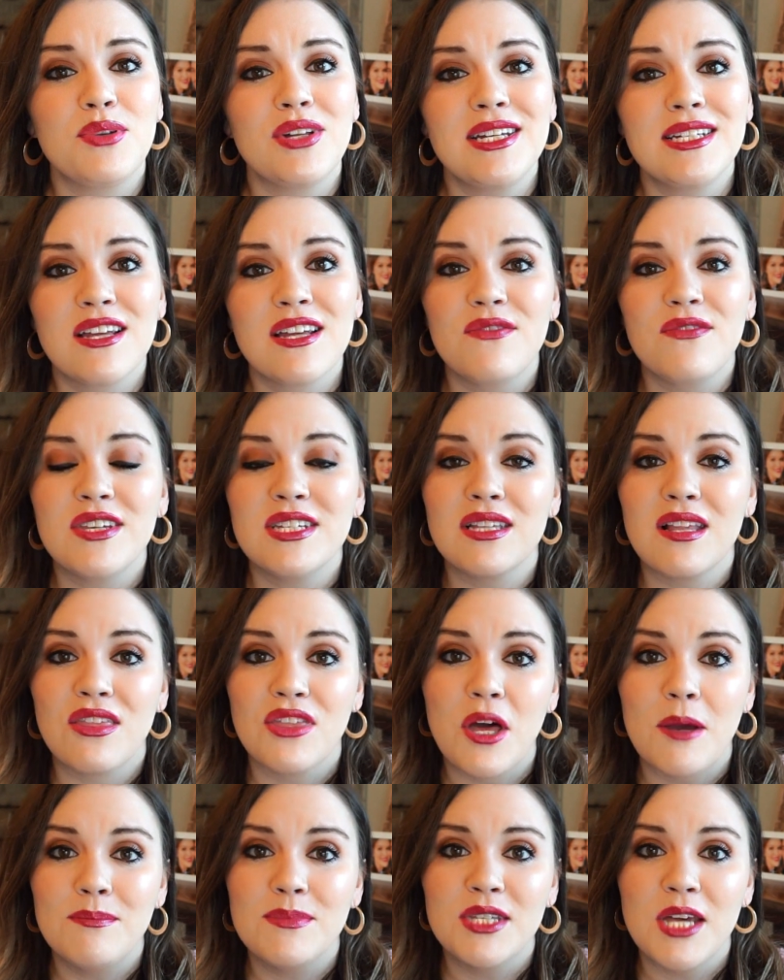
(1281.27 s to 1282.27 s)
please give this a
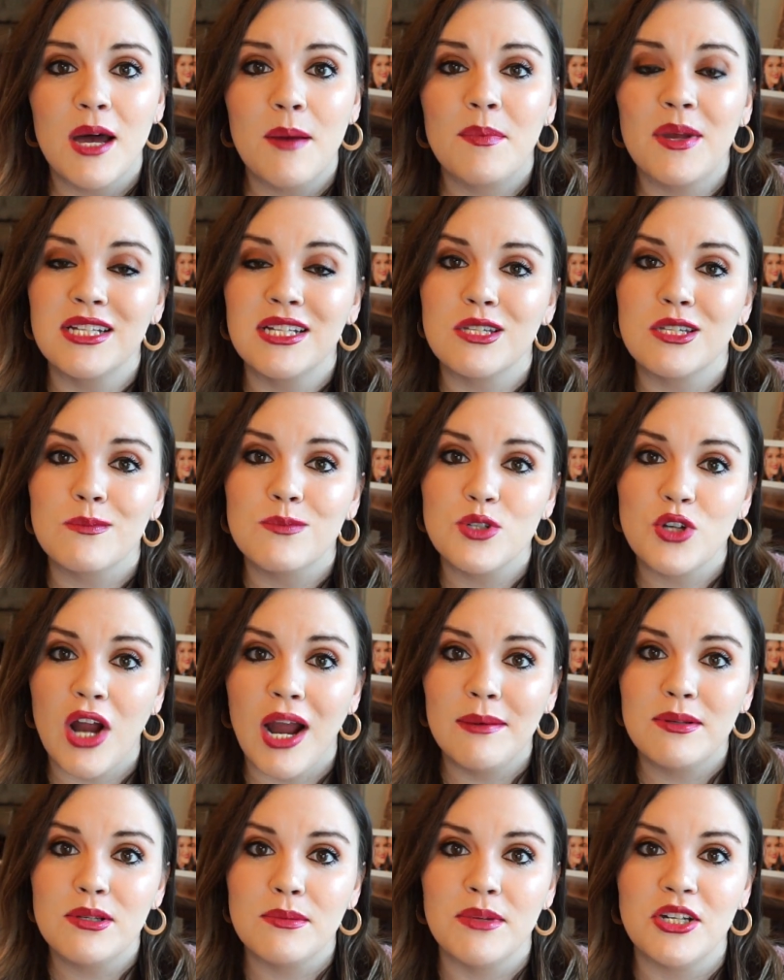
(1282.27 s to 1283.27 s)
thumbs up and
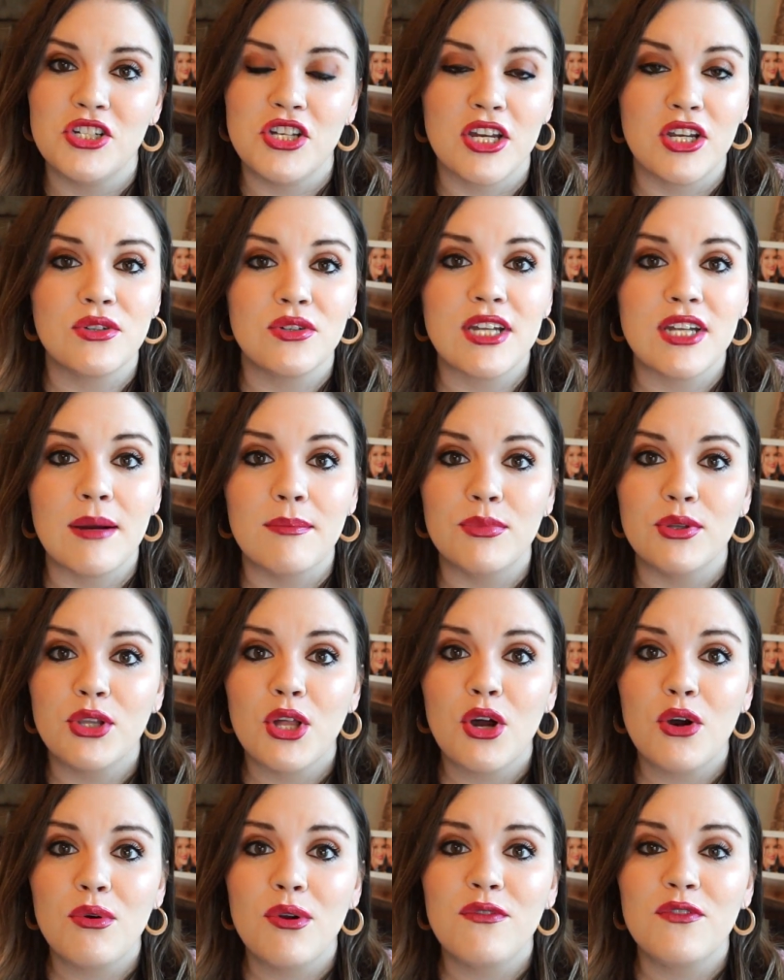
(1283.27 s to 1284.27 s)
subscribe to my channel down
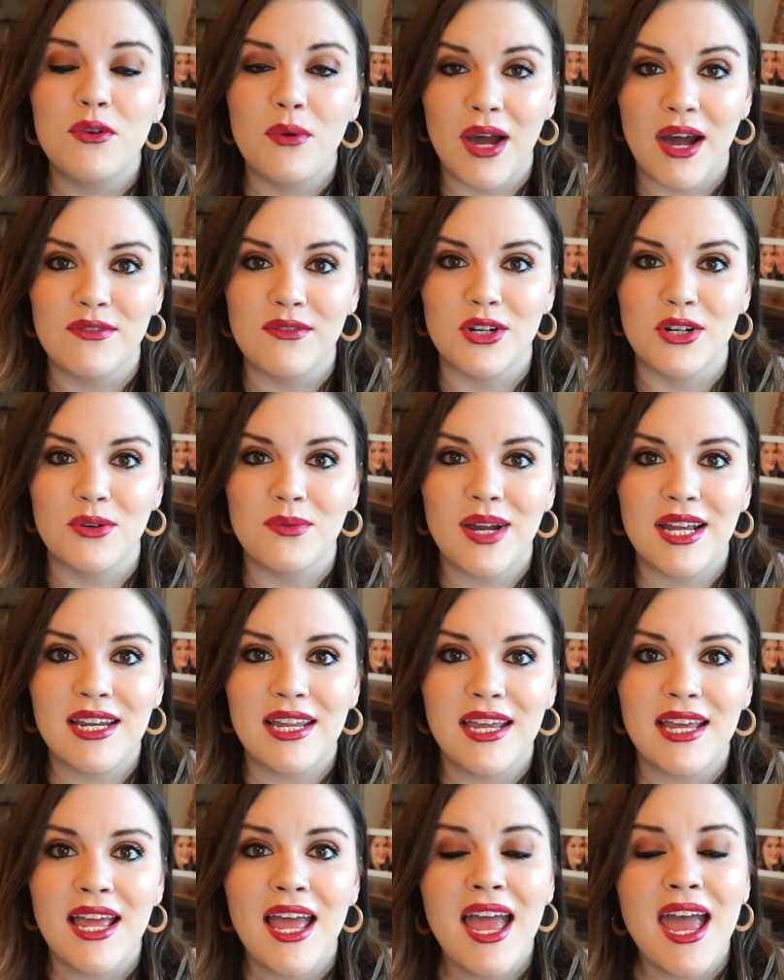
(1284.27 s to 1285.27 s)
below if you haven't
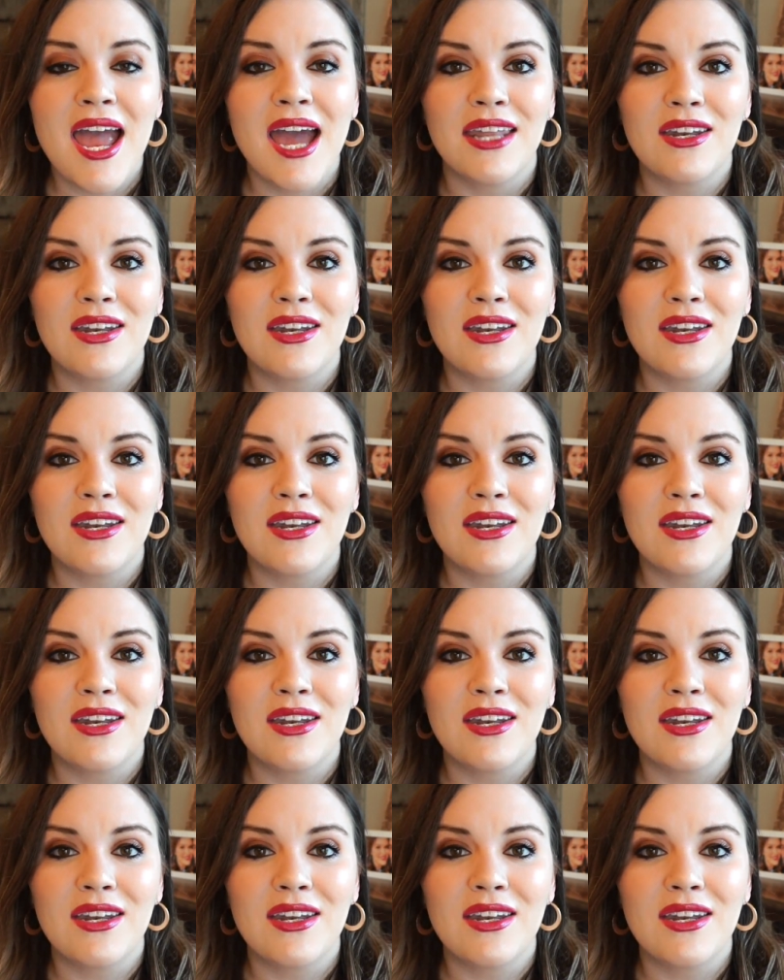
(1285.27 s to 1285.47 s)
already,